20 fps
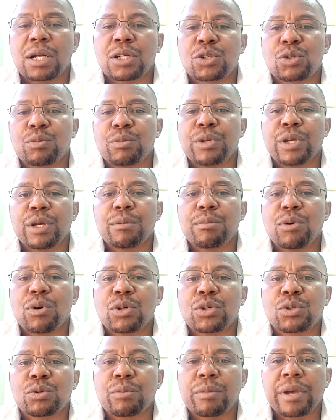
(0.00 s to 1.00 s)
to be able
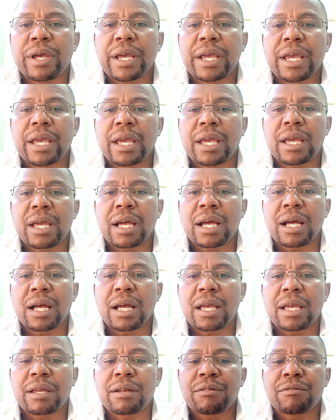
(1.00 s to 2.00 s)
to make
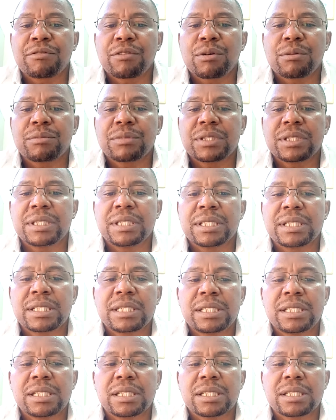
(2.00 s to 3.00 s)
informed
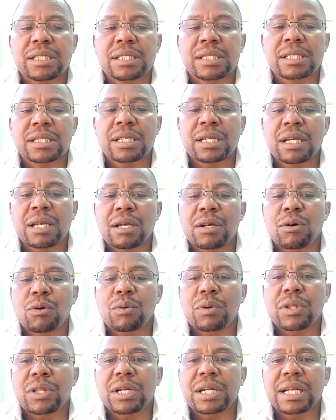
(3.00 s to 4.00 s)
decisions
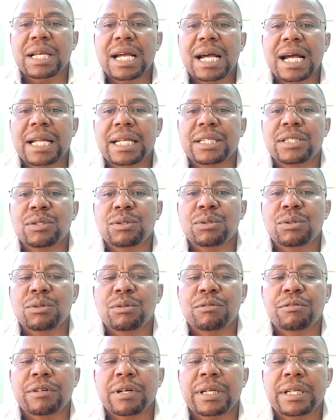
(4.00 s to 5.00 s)
with regard
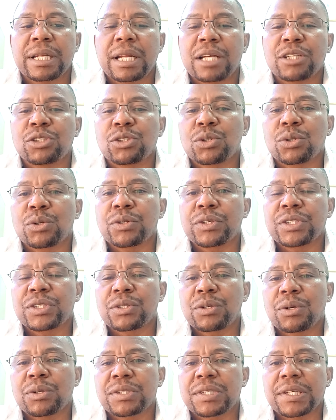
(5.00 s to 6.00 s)
to financial
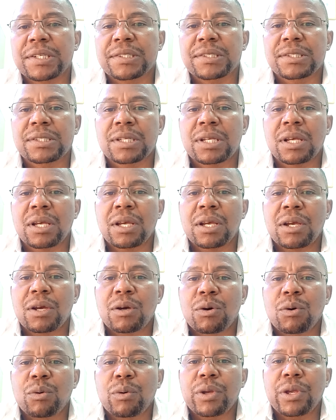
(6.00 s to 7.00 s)
resources.
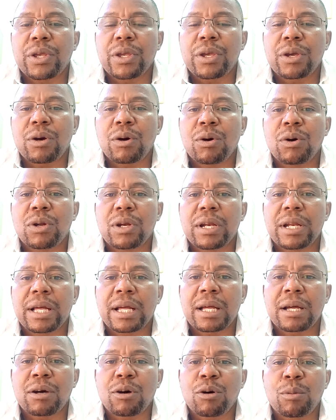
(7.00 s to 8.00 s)
We all
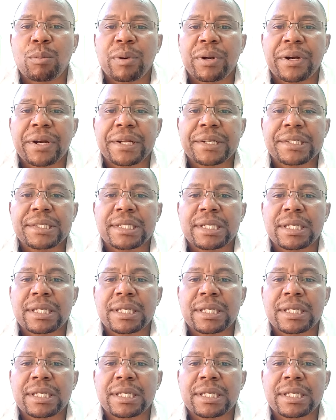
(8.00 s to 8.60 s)
operate